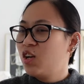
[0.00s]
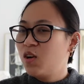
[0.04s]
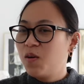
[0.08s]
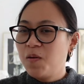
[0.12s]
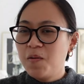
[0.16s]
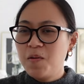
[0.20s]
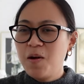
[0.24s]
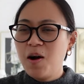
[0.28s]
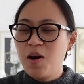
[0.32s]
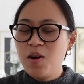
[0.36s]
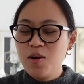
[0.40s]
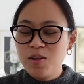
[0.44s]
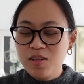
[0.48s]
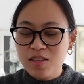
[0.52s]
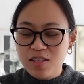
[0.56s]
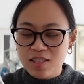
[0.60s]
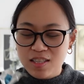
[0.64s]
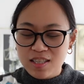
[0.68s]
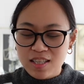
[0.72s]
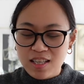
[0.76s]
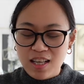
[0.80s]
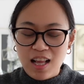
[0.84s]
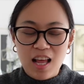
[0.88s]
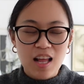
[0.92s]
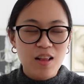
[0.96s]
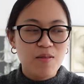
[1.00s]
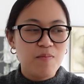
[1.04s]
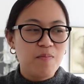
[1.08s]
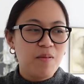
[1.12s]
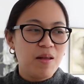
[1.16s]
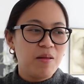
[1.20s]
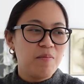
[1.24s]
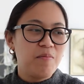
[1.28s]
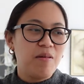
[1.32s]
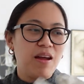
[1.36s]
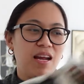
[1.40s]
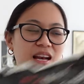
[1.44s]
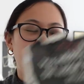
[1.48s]
Gewoon net
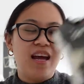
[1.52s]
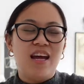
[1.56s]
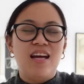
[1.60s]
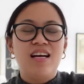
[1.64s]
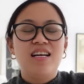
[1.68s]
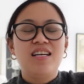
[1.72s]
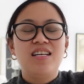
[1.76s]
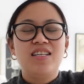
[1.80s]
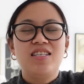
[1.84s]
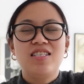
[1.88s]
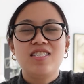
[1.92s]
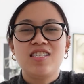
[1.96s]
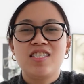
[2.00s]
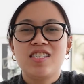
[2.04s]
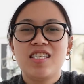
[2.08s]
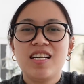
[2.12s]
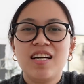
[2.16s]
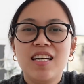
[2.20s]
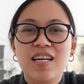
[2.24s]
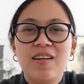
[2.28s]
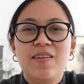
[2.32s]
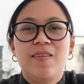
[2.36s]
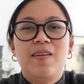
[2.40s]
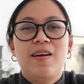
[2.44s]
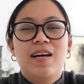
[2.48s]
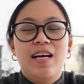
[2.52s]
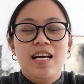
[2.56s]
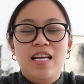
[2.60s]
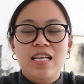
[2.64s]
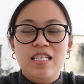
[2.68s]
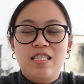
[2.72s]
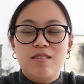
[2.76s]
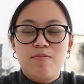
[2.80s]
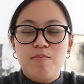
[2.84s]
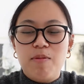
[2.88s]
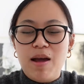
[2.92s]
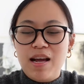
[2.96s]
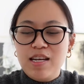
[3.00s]
met mijn Engels.
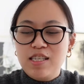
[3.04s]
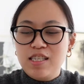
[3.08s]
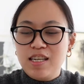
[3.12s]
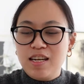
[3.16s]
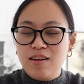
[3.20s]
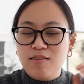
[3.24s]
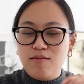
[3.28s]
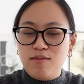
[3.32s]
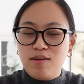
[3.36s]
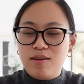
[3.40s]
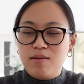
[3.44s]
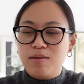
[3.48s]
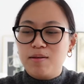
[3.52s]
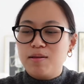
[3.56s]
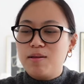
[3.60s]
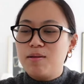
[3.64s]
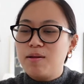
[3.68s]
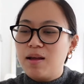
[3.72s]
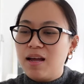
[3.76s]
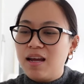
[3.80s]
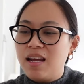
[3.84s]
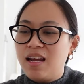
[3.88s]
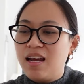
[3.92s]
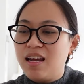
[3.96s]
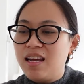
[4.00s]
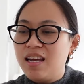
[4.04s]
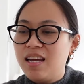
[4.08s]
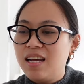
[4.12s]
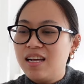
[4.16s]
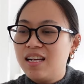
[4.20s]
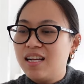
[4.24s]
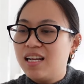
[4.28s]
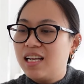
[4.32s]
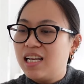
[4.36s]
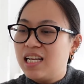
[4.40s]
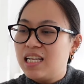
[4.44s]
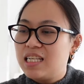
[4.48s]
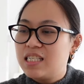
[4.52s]
He's bashing with the
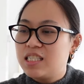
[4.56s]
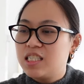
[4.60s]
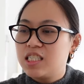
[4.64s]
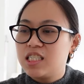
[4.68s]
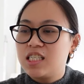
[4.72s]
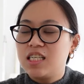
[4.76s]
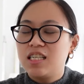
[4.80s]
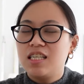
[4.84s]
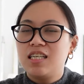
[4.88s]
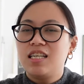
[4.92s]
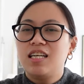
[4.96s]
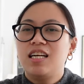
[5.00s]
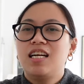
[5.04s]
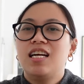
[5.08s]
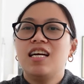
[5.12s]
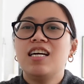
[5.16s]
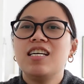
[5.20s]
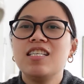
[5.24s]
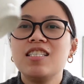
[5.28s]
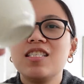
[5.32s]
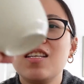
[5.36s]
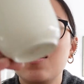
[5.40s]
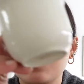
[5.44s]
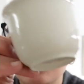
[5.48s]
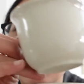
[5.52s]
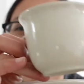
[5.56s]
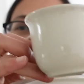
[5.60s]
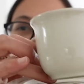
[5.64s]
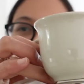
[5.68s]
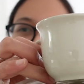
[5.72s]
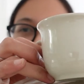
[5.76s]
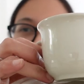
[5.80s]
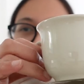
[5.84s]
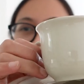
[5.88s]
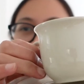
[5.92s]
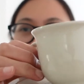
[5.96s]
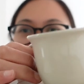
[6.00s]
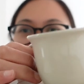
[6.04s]
English. So this is the